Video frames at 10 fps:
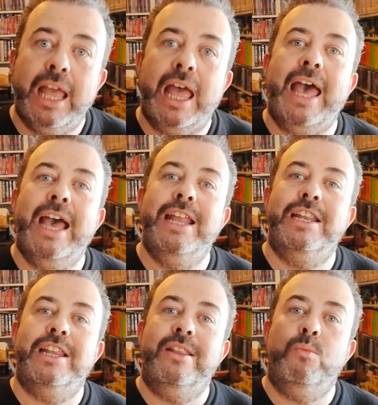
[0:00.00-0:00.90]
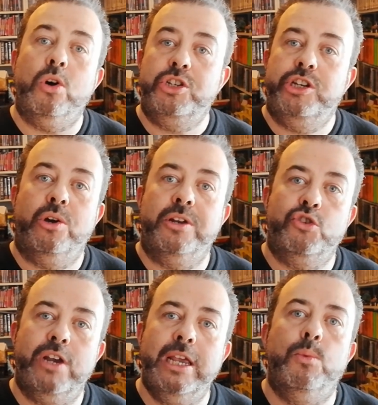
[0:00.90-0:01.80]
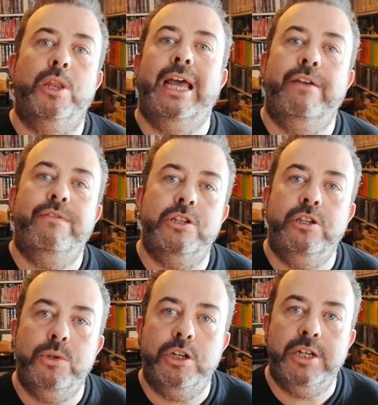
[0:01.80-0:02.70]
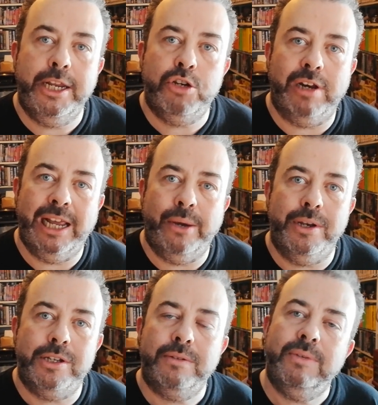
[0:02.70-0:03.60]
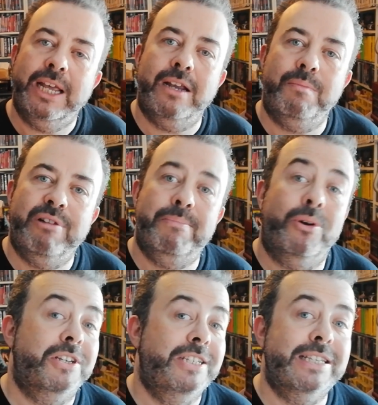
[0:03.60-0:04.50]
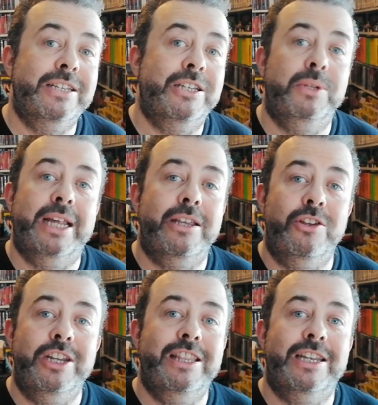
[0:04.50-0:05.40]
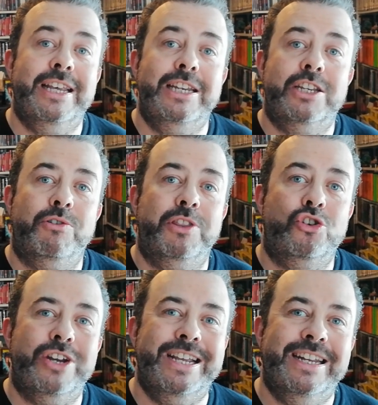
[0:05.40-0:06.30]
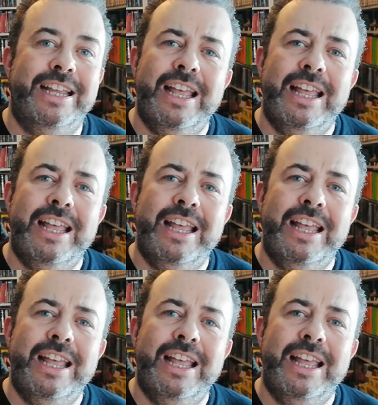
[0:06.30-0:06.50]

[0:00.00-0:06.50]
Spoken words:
and watch it on a train without having to use your data allowance. Now, Britbox doesn't do that. You need the data on the train,